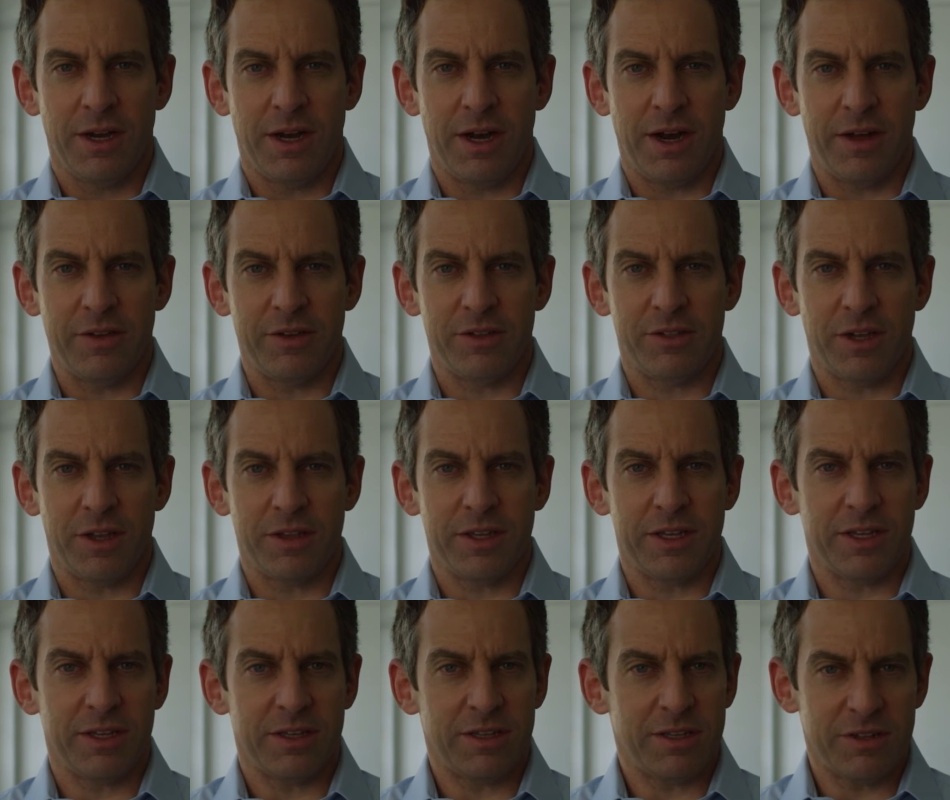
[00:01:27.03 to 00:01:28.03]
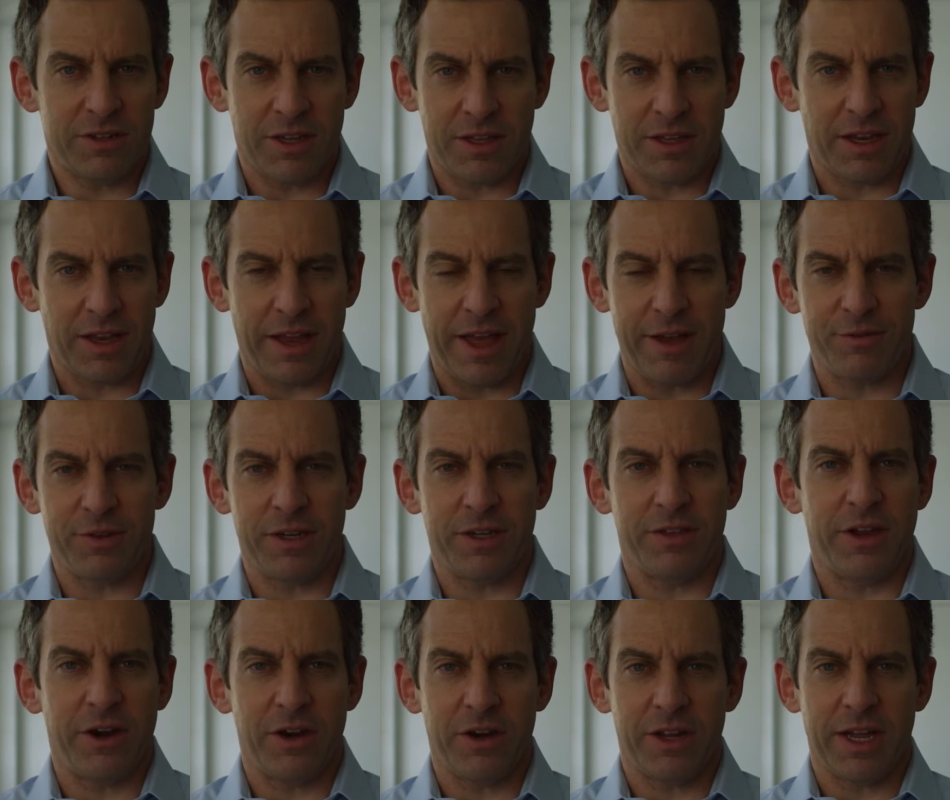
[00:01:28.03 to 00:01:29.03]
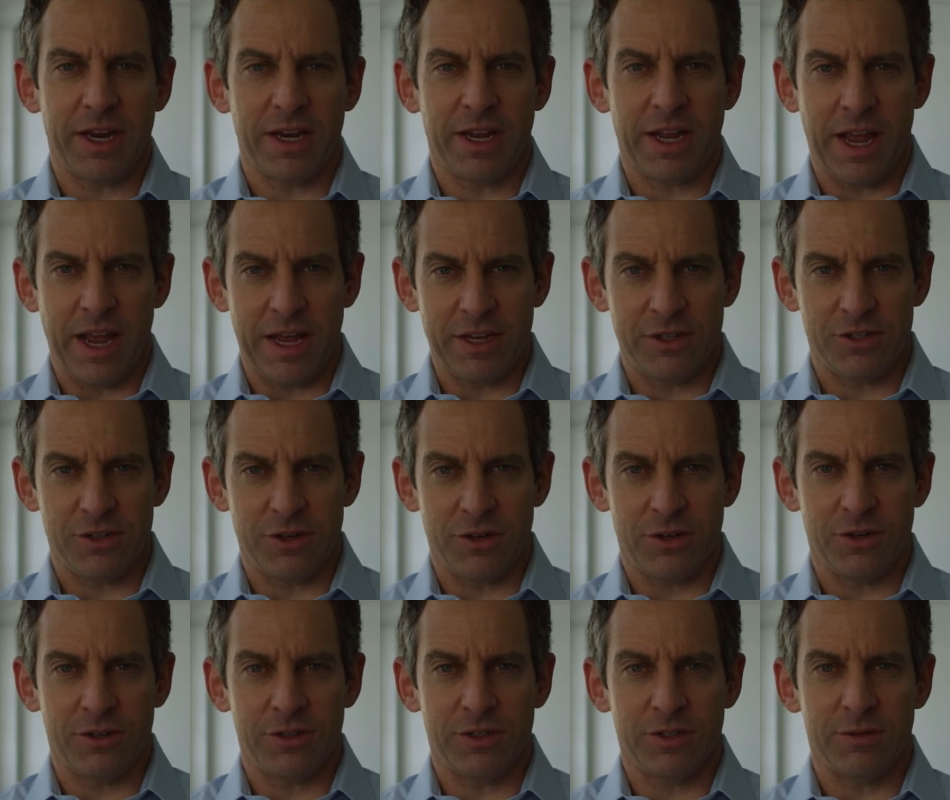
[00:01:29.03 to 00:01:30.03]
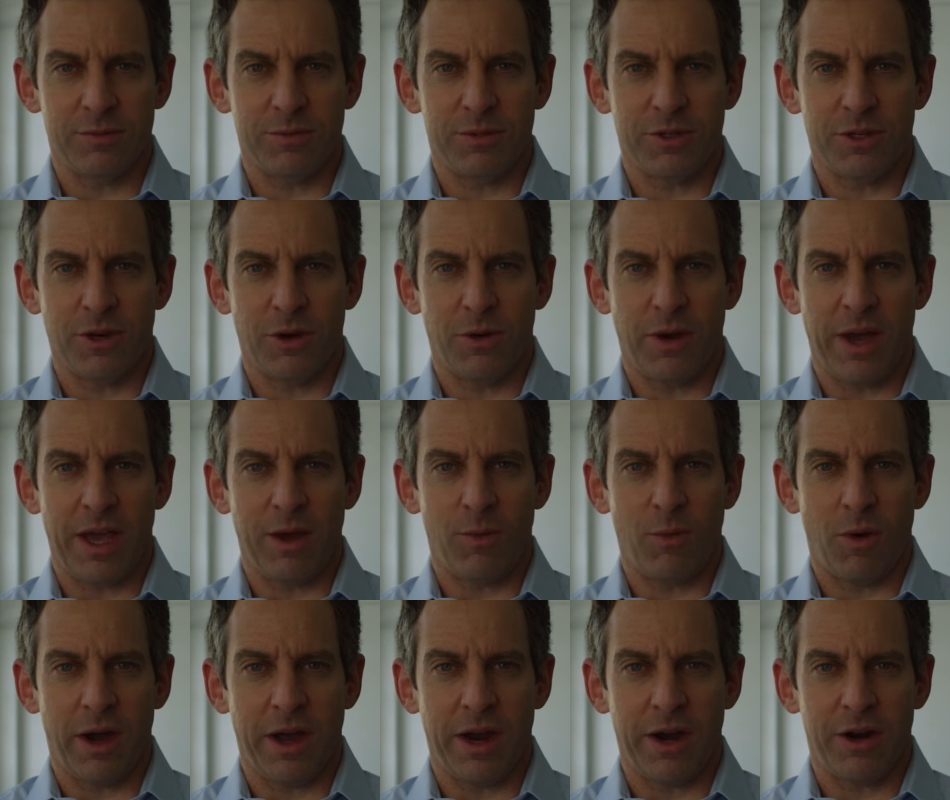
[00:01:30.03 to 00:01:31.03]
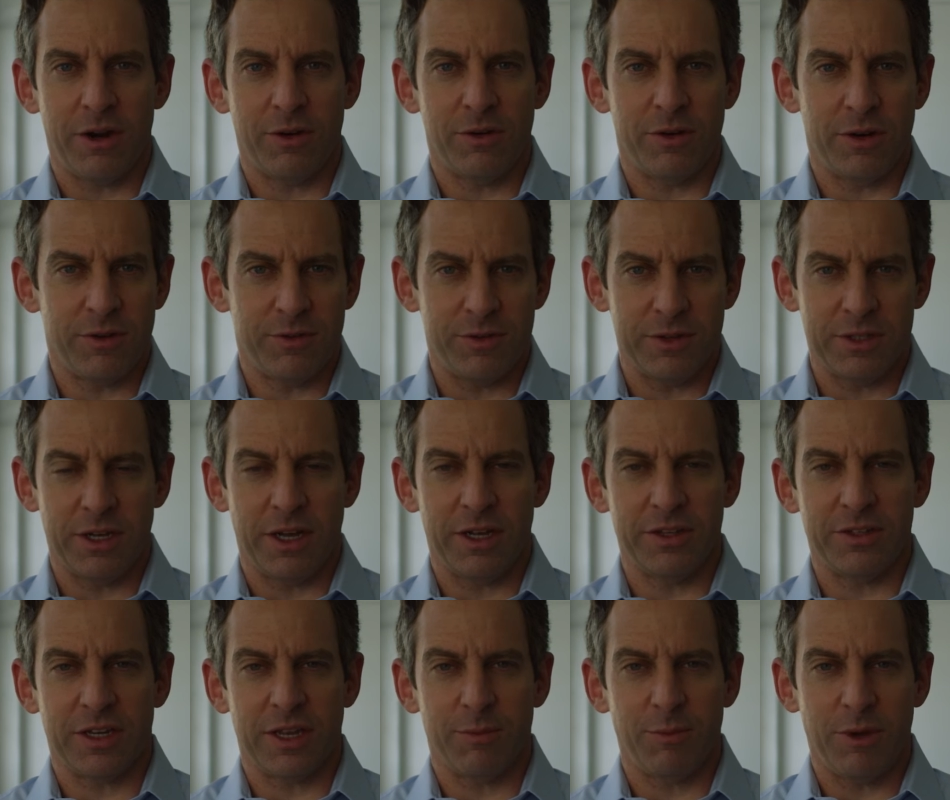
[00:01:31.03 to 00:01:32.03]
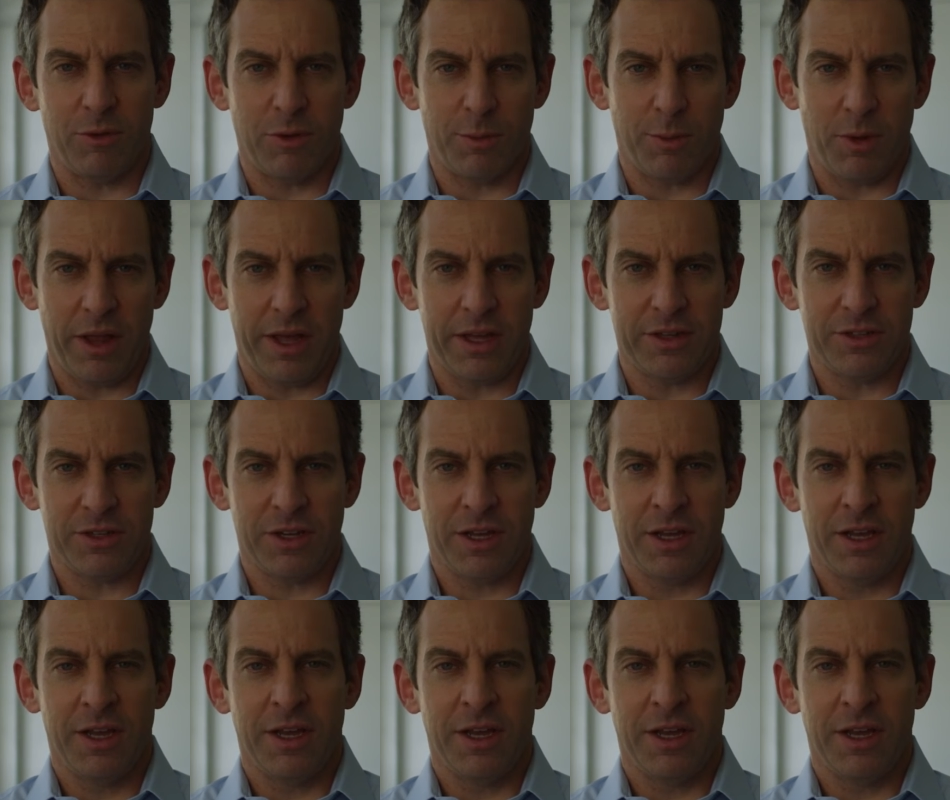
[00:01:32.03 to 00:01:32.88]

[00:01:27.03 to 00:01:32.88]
Uh, there's nothing there's nothing left in there to get cancer or to, to go haywire, or if it does, it can be replaced.